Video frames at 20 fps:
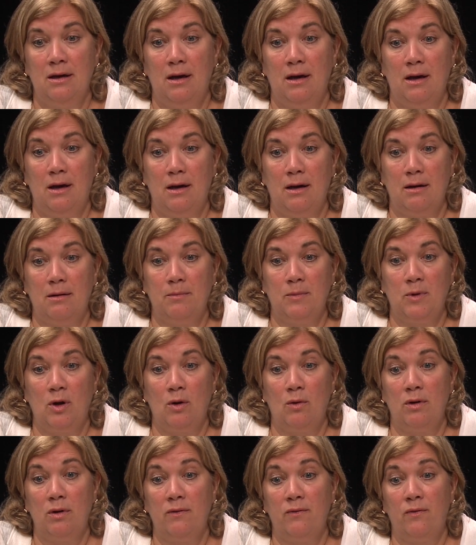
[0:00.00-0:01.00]

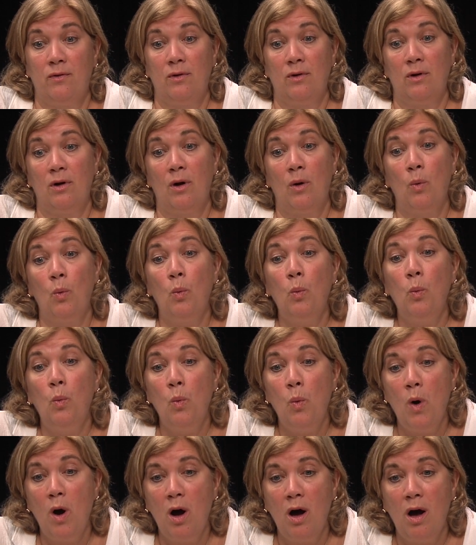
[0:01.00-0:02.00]
going for a
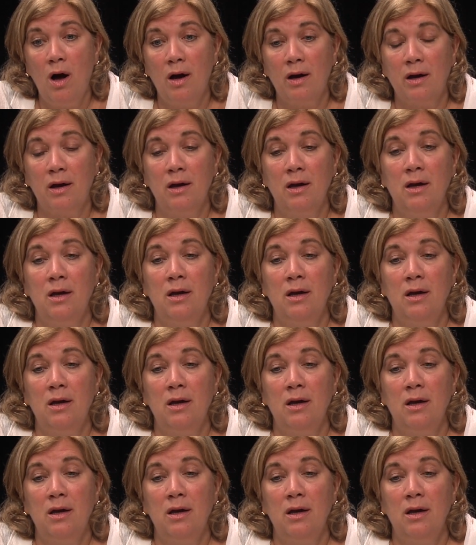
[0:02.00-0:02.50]
walk,